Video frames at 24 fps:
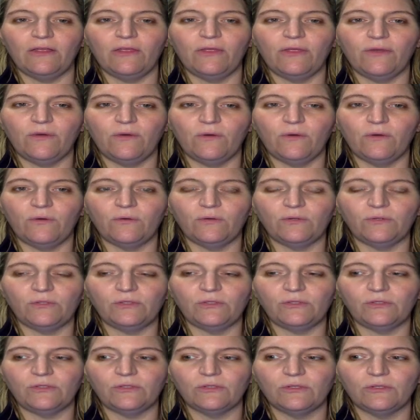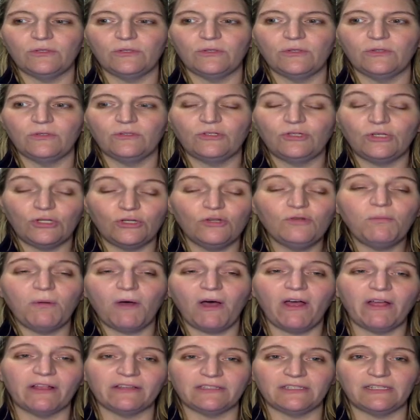those 2
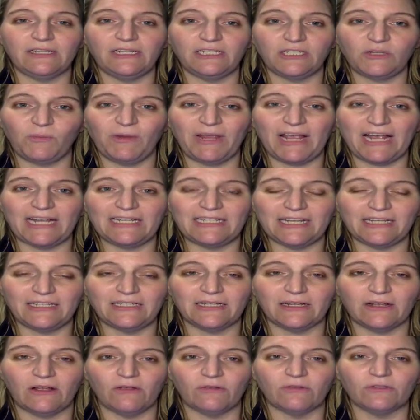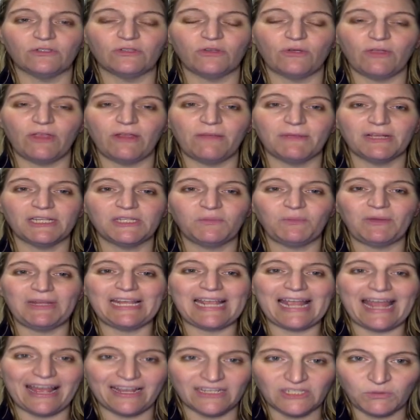bonds need to be identical, so they must
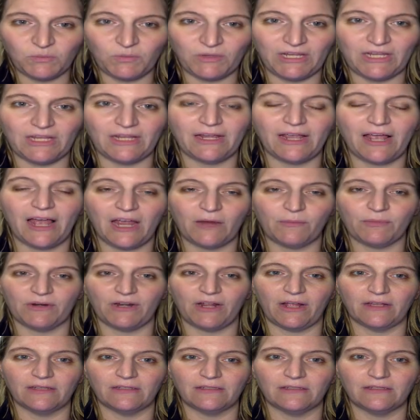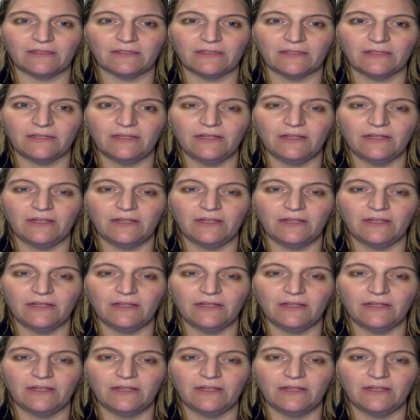be sp hybridized.